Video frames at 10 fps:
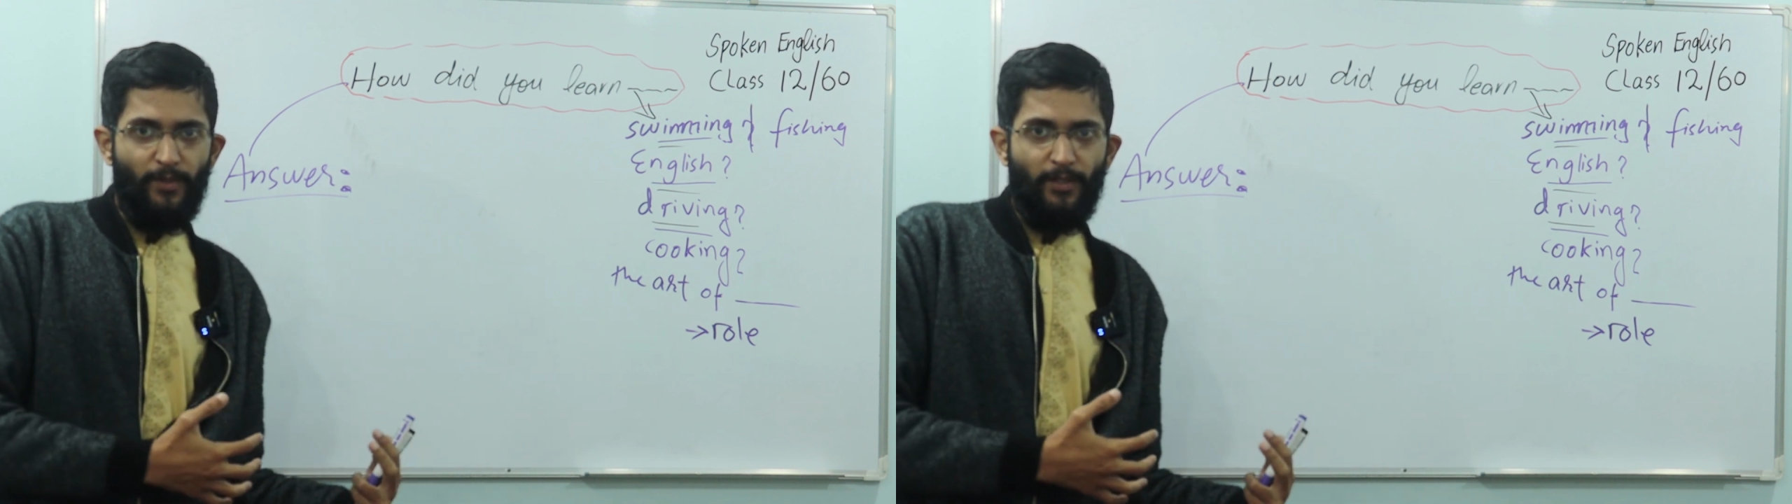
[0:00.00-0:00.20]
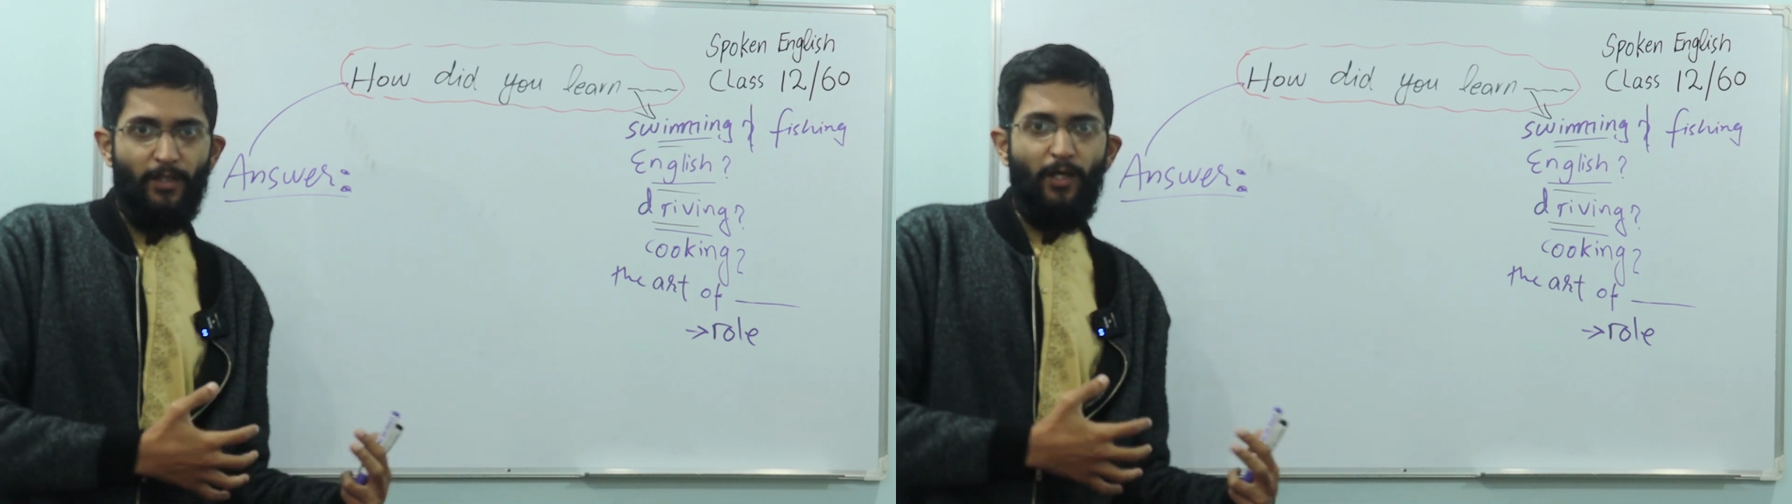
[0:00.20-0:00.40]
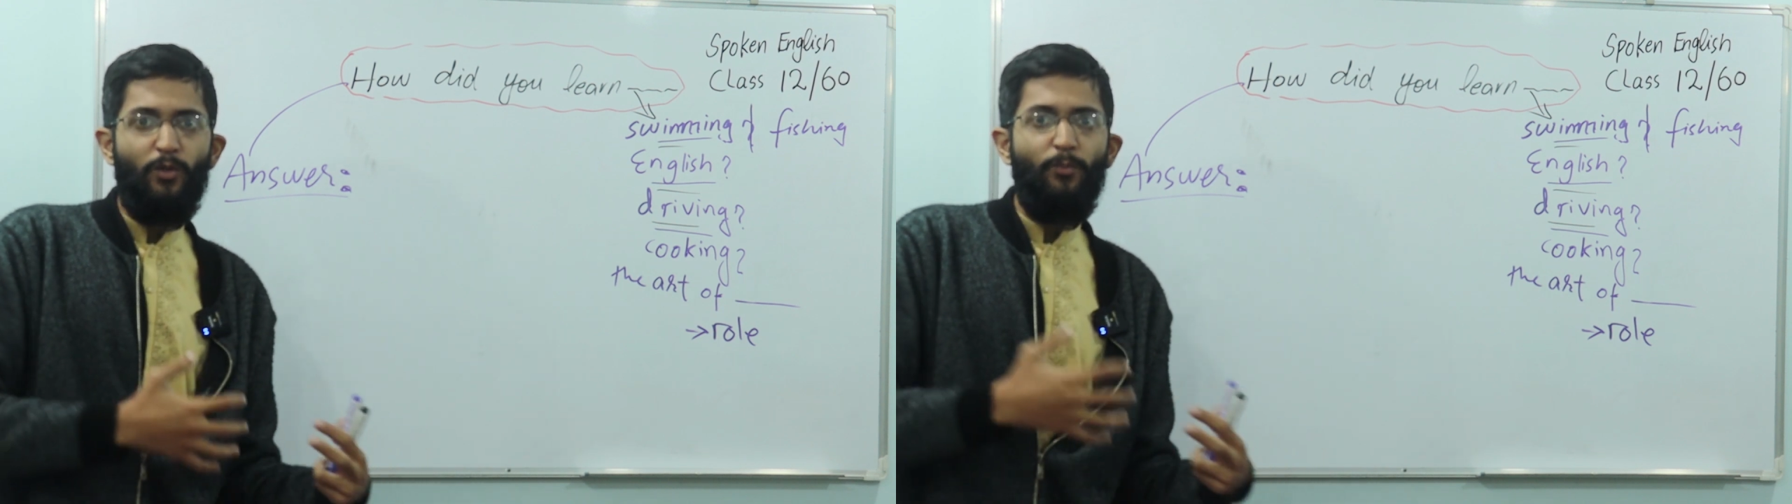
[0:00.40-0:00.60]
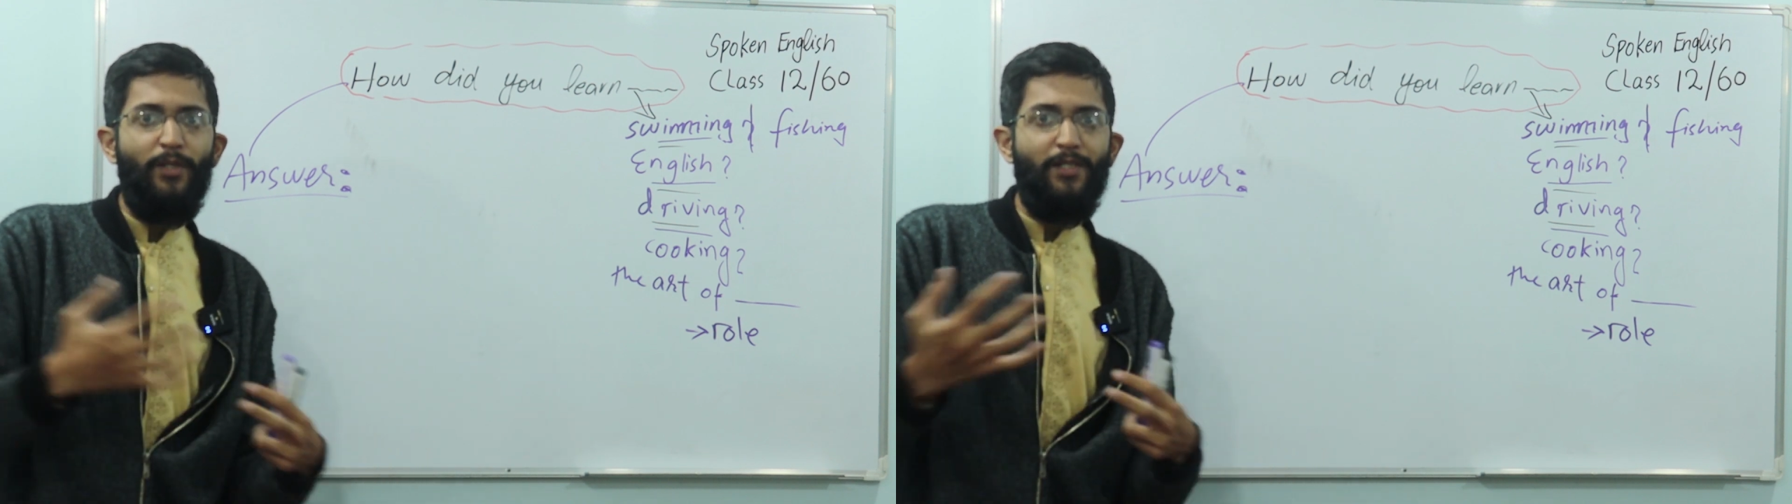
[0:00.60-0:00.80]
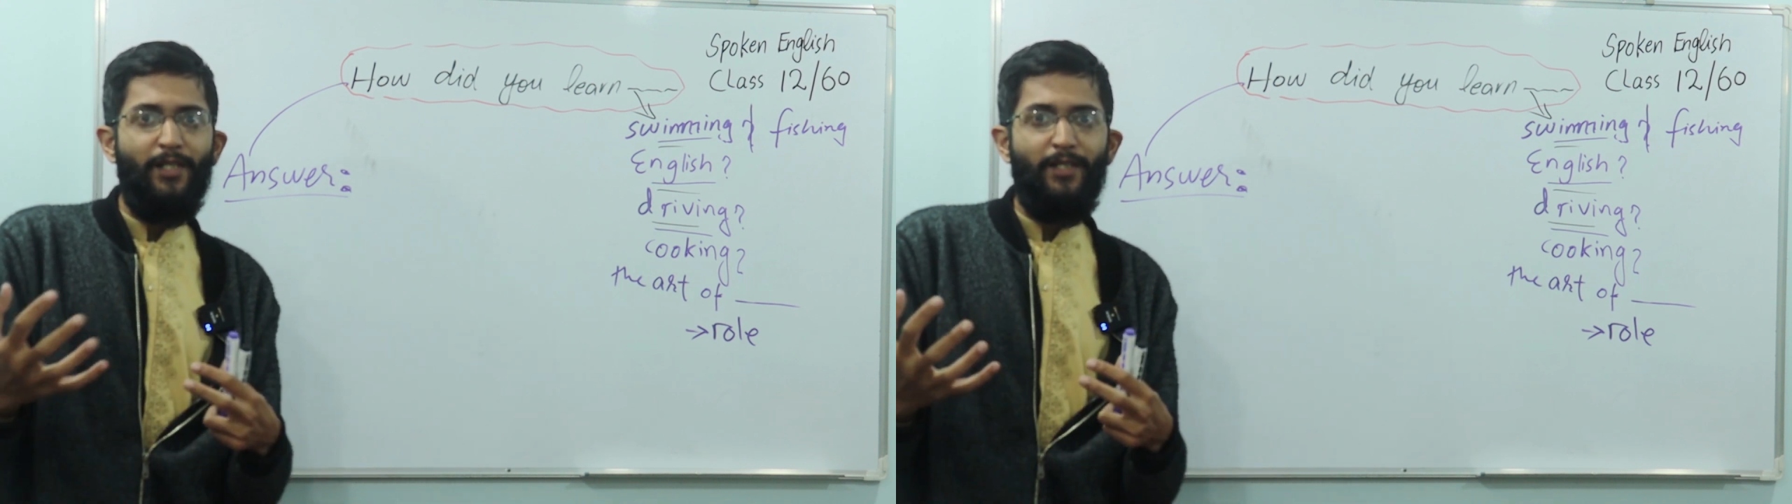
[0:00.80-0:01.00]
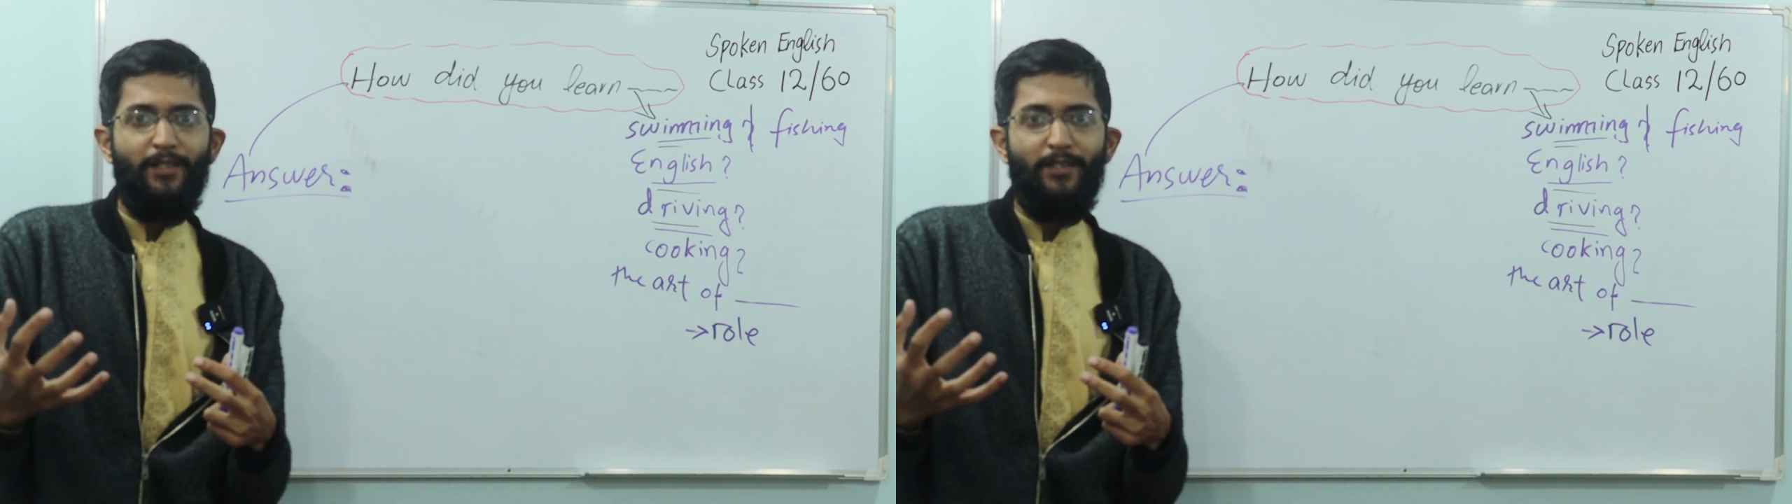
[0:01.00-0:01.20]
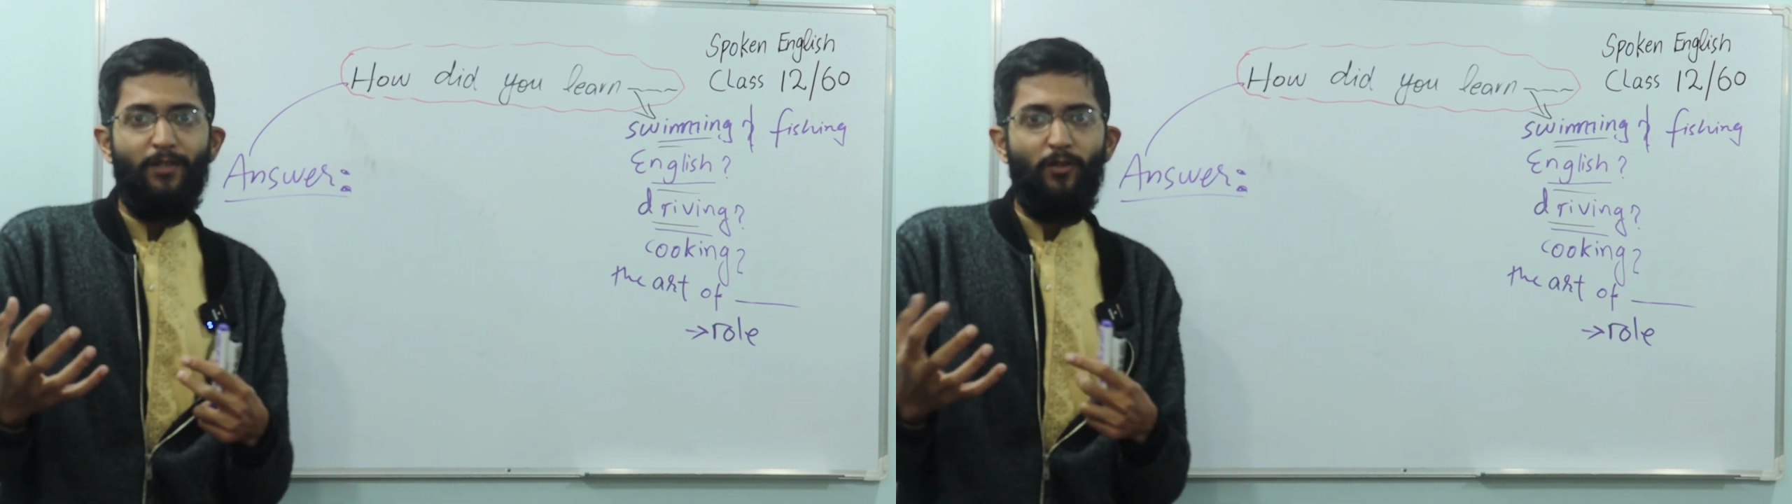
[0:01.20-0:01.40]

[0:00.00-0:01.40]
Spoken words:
and how to maintain the